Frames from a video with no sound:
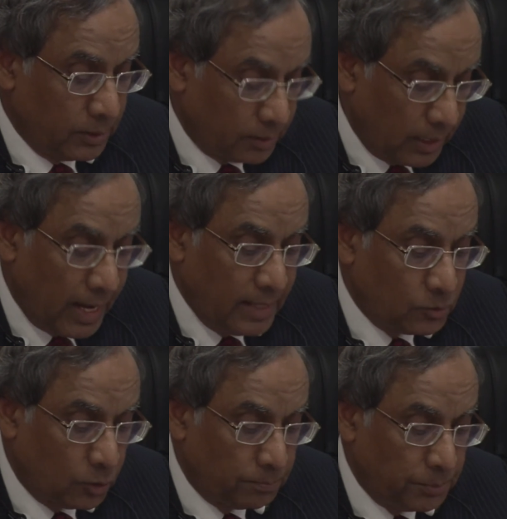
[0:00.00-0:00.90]

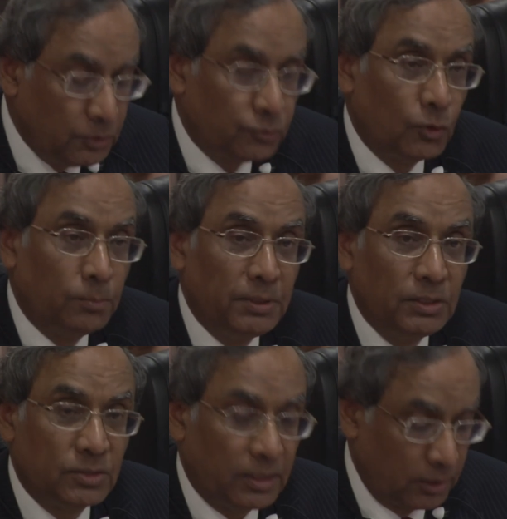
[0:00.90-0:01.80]
Reliance on peaceful
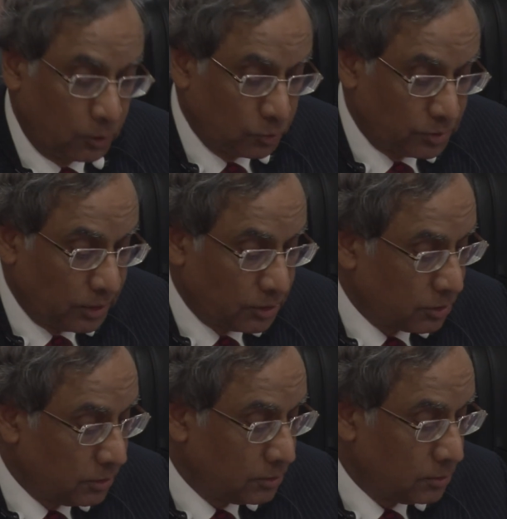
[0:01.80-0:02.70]
means and
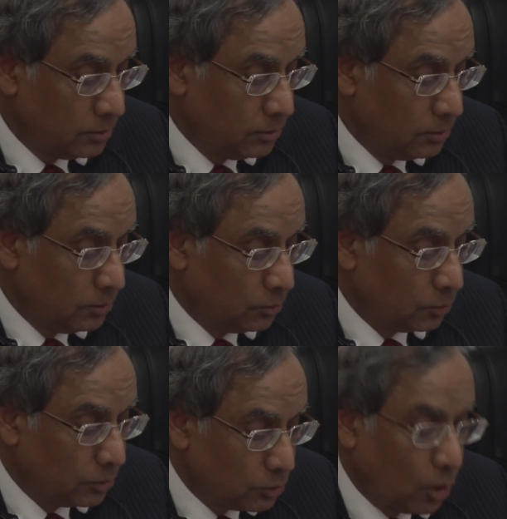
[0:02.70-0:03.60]
negotiations
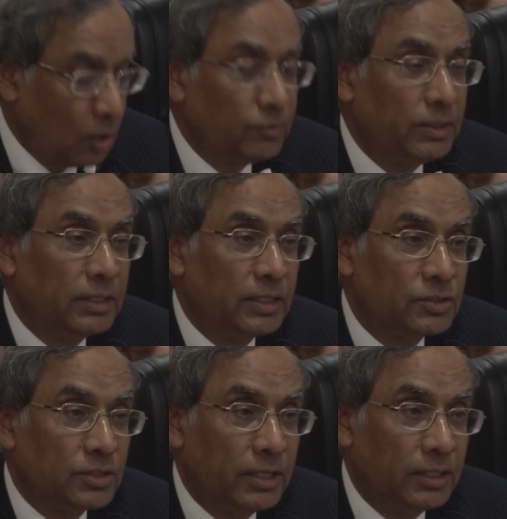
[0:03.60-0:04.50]
to resolve
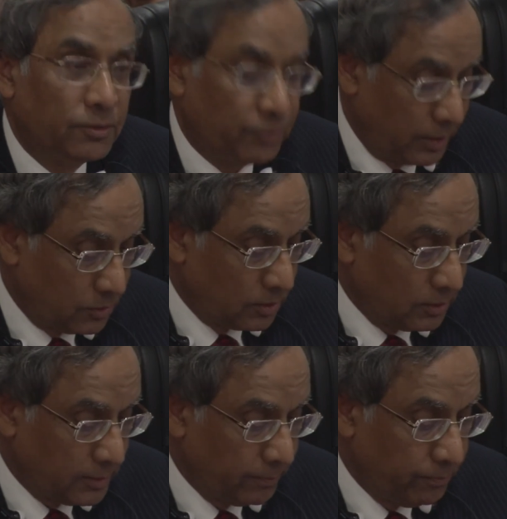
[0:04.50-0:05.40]
interstate
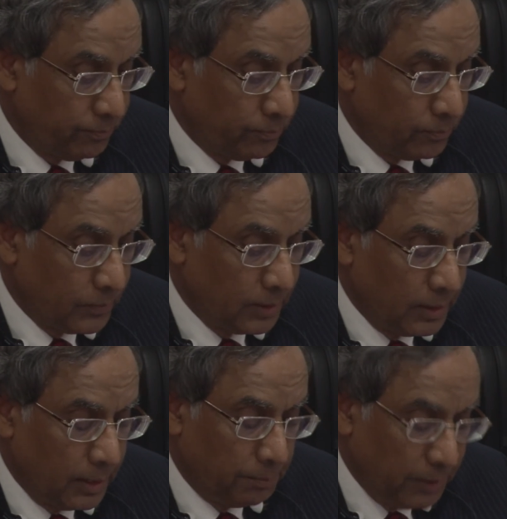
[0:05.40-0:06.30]
differences,
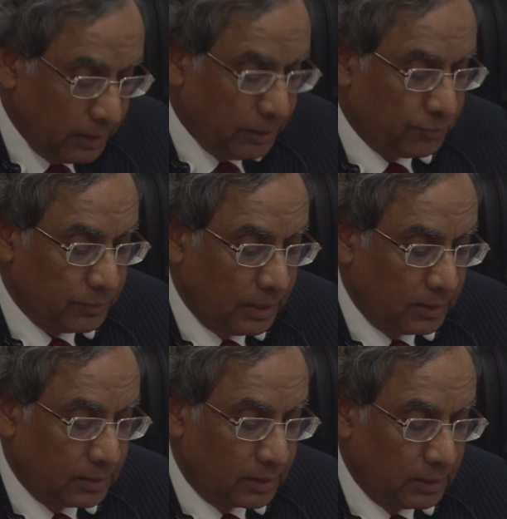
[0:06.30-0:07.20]
a belief
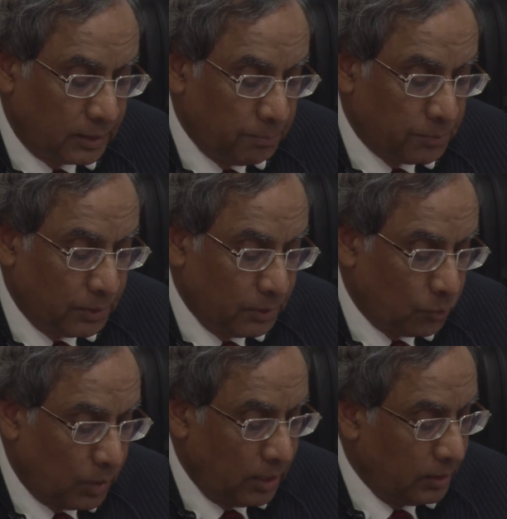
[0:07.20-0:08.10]
that the
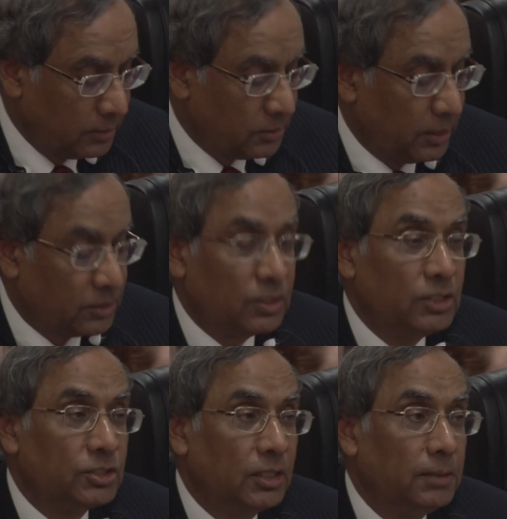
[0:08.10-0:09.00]
contemporary world is
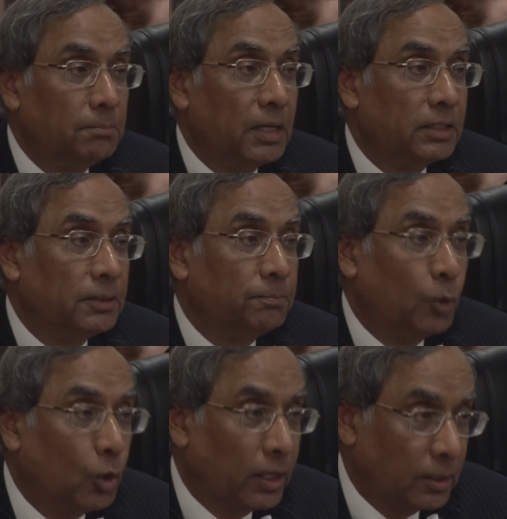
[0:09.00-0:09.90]
essentially
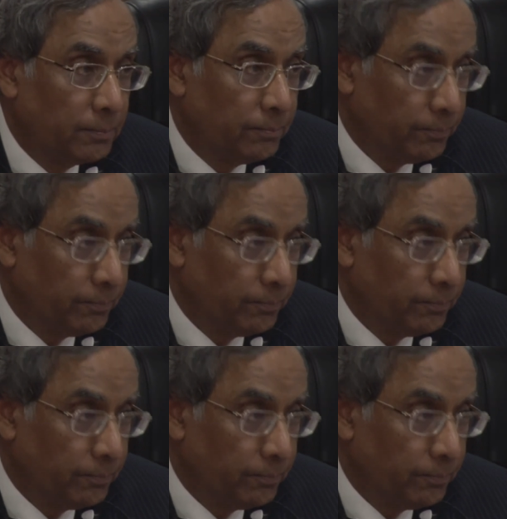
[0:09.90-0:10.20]
multipolar,